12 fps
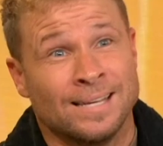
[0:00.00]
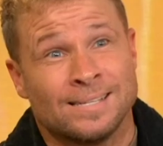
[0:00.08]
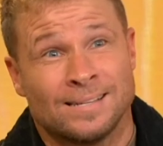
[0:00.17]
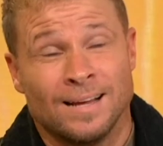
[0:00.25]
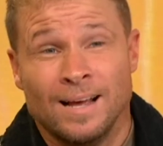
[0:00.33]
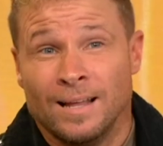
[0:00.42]

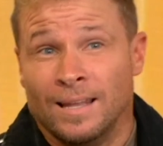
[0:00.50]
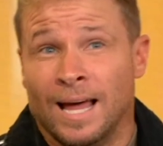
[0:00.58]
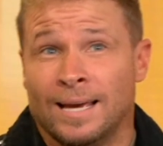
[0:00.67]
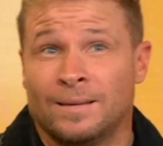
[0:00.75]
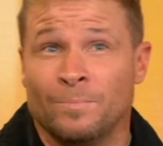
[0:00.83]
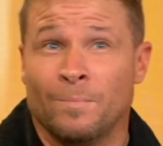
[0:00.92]

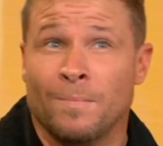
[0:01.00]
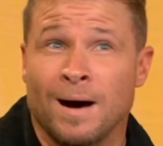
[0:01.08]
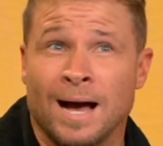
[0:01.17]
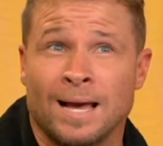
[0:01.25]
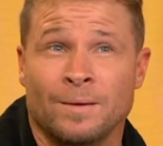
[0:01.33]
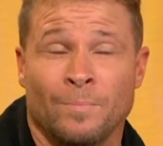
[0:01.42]
like,
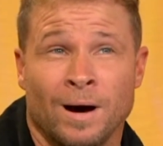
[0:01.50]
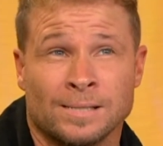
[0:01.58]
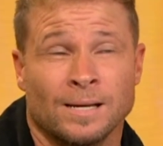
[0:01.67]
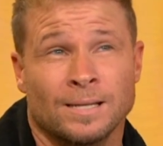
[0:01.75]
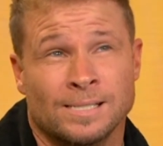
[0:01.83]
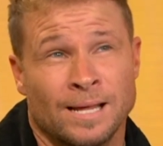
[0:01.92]
my, my
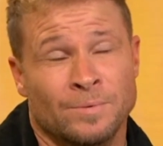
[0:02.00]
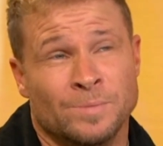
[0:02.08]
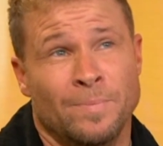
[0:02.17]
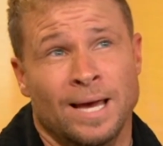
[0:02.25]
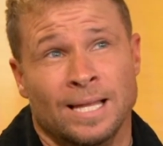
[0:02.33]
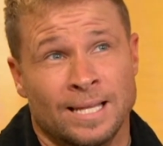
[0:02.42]
son's name is
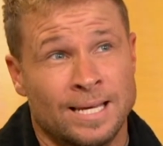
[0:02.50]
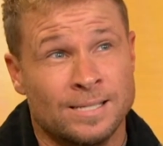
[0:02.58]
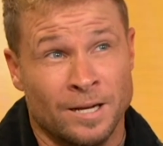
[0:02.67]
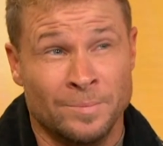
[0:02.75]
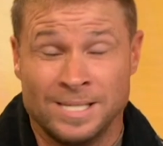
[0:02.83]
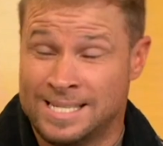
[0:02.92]
Baylee. He's
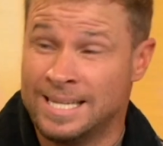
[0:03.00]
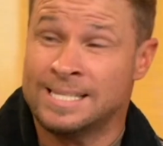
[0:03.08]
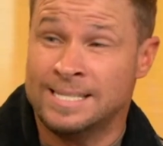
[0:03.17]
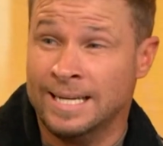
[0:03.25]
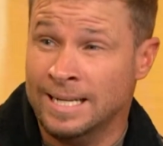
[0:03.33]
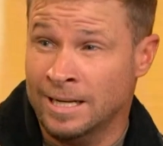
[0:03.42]
going to be
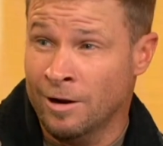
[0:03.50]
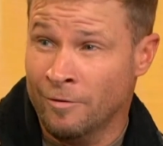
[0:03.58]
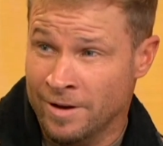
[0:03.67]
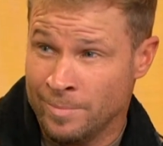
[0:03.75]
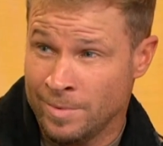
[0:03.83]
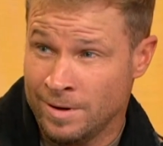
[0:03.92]
16 in
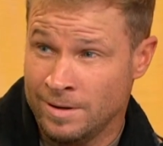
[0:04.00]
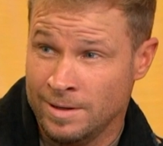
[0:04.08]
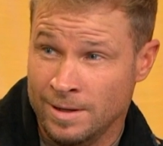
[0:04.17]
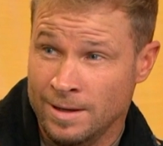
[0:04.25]
November.